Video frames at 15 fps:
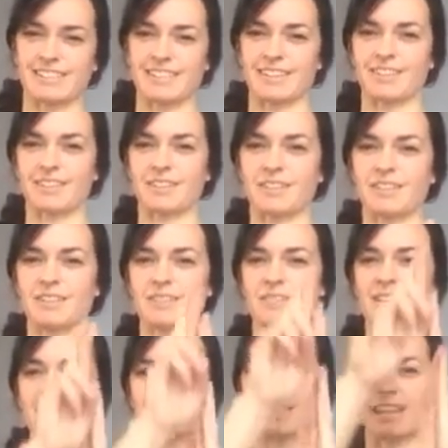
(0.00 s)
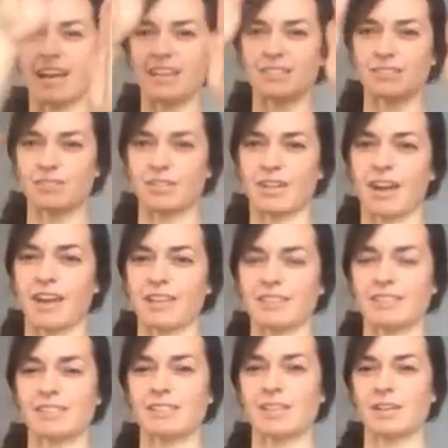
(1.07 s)
So U.S.
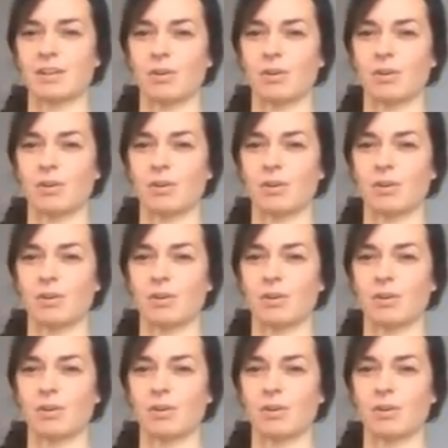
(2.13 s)
astronauts